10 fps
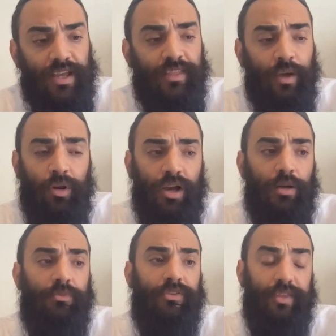And then when it
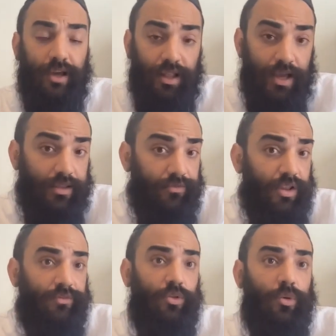comes to the collective
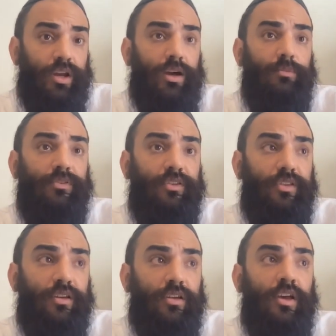level, when it comes to
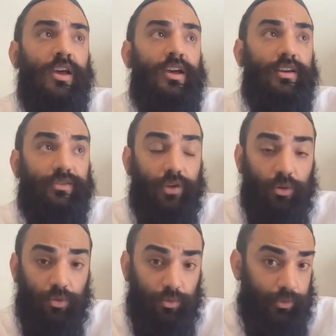the
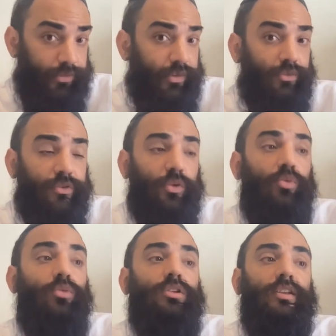hisairus of
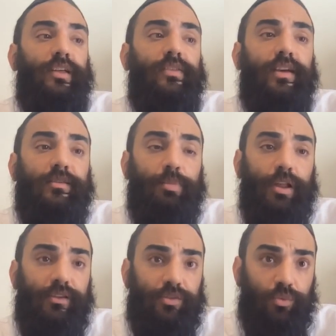geula that takes
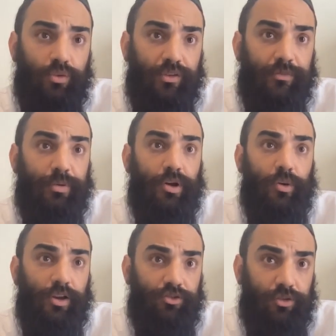place through this
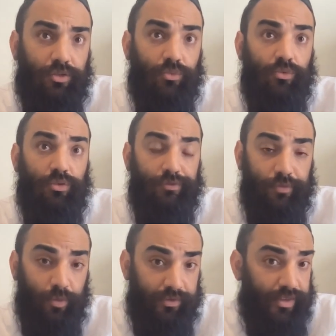progression through the
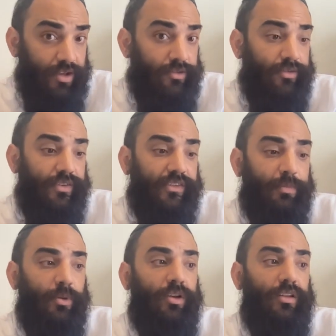four stages of
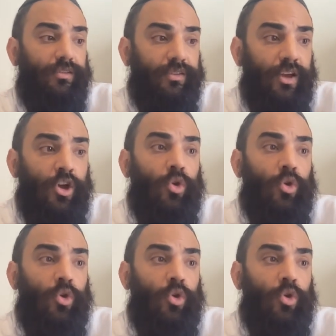experience,